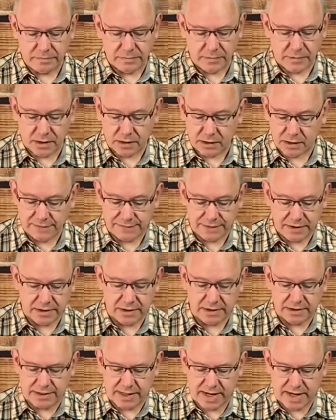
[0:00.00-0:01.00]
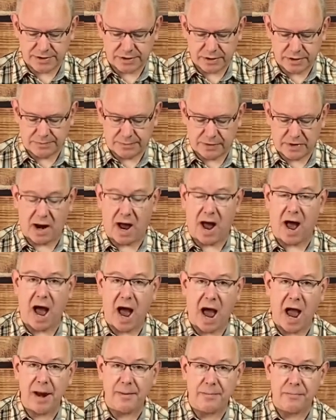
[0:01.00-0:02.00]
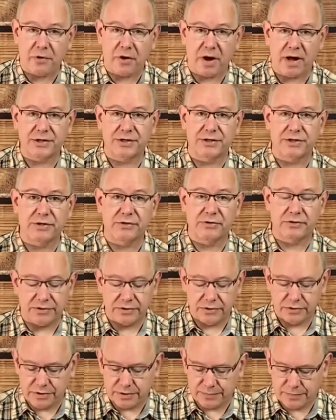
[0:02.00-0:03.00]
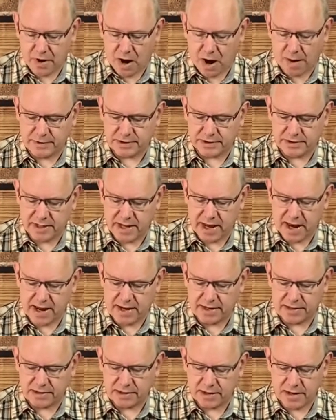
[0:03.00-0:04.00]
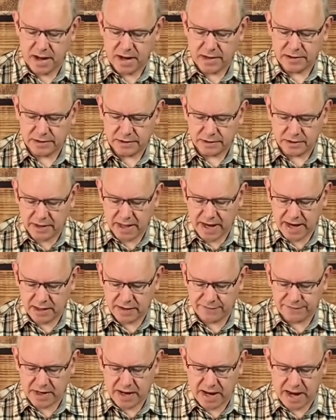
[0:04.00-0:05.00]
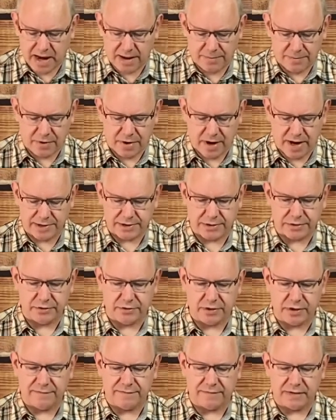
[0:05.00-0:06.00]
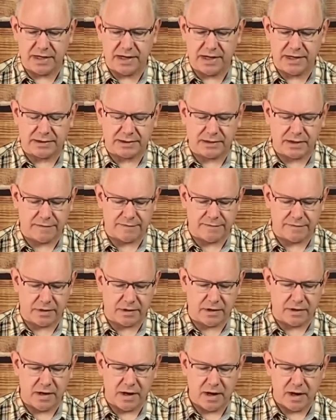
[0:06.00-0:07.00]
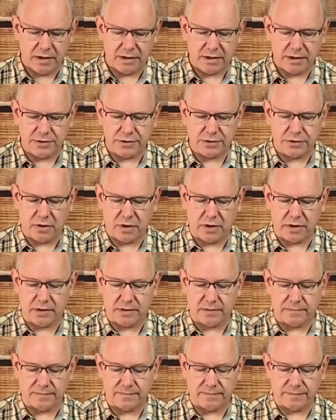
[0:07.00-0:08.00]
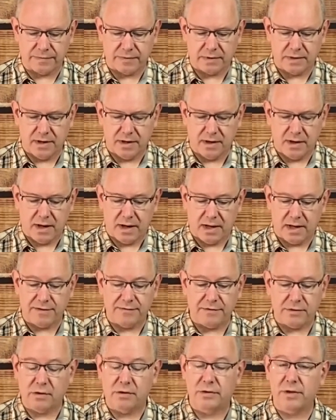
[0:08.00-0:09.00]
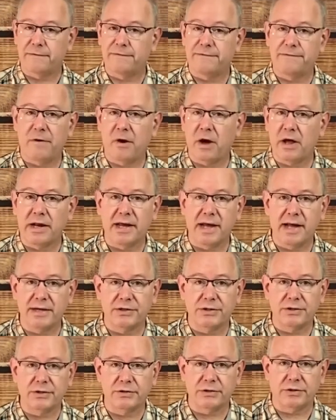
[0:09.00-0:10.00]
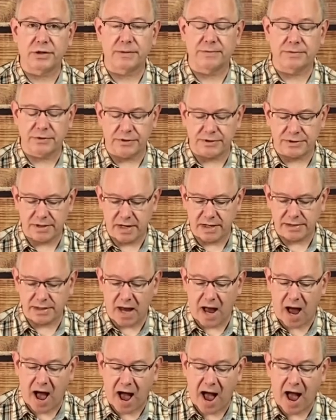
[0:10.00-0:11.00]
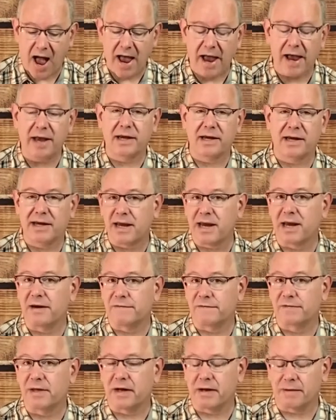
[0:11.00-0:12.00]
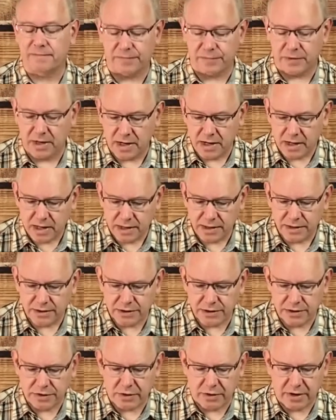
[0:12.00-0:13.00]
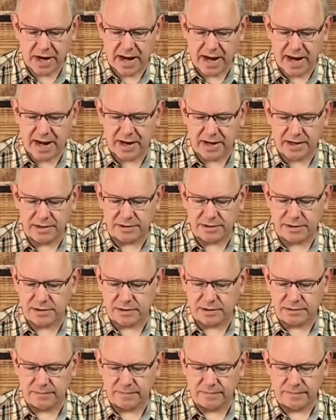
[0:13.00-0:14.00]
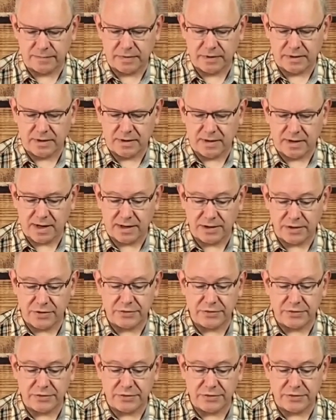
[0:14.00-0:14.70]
"You lived in the desert, but I brought you to the promised land, to the land of the Amorites who lived east of the Jordan." And even though they fought against you, Scripture says, I gave them into your hands, and you